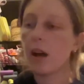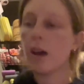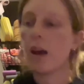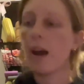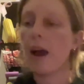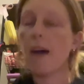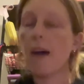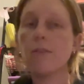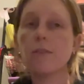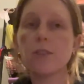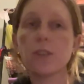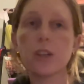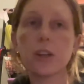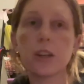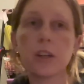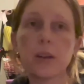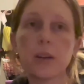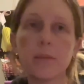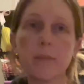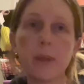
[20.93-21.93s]

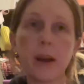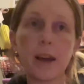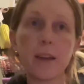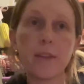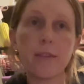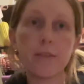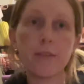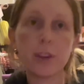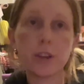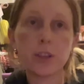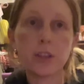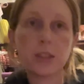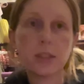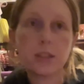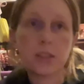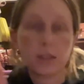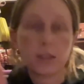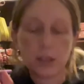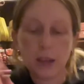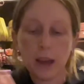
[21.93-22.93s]
after having my
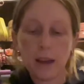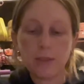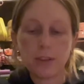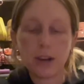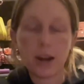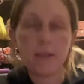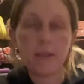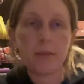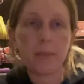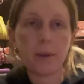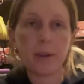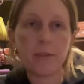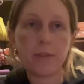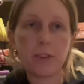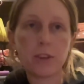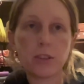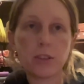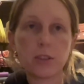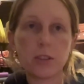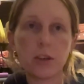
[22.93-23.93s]

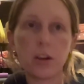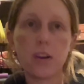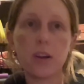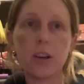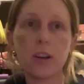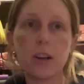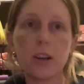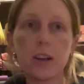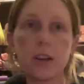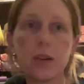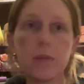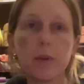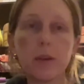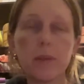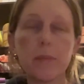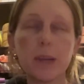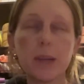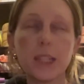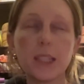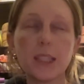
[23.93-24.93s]
first daughter
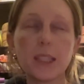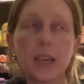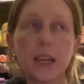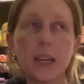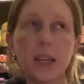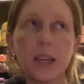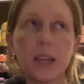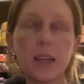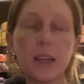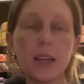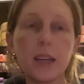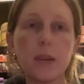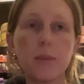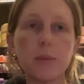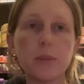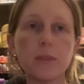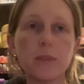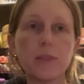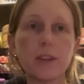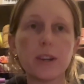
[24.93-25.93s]
with my skin. It
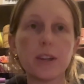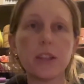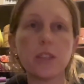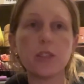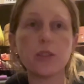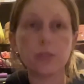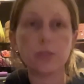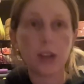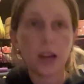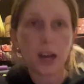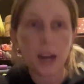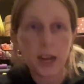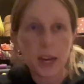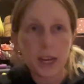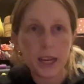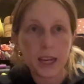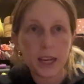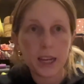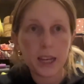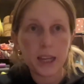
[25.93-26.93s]
was very
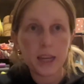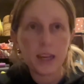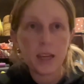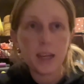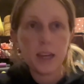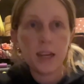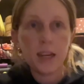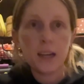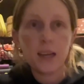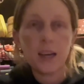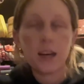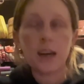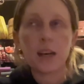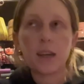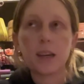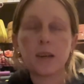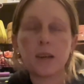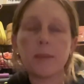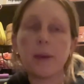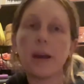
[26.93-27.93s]
dry.
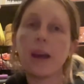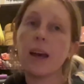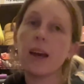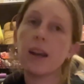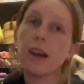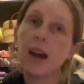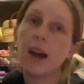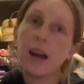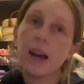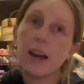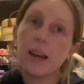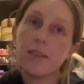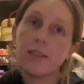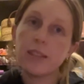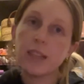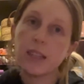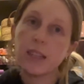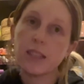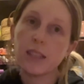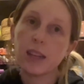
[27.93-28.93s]
I had hives
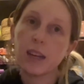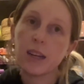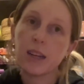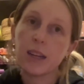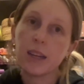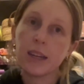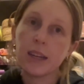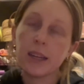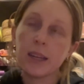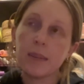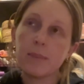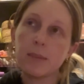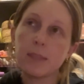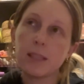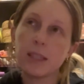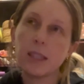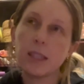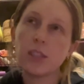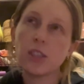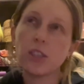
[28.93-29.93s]
at times.
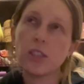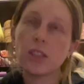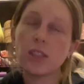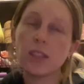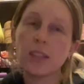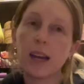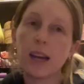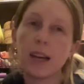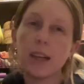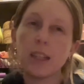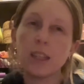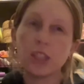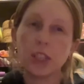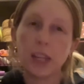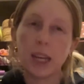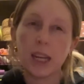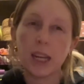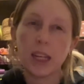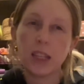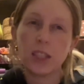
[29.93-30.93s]
It just kind of
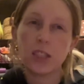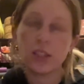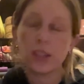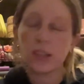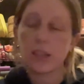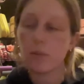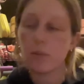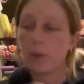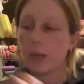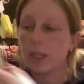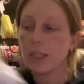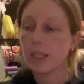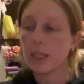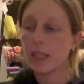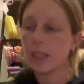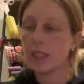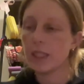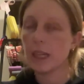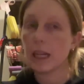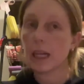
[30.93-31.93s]
changed in ways I
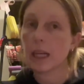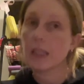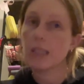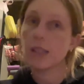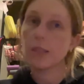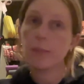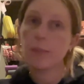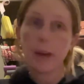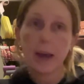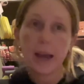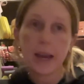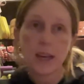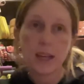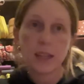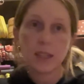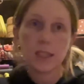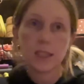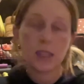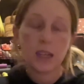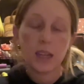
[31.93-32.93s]
didn't expect.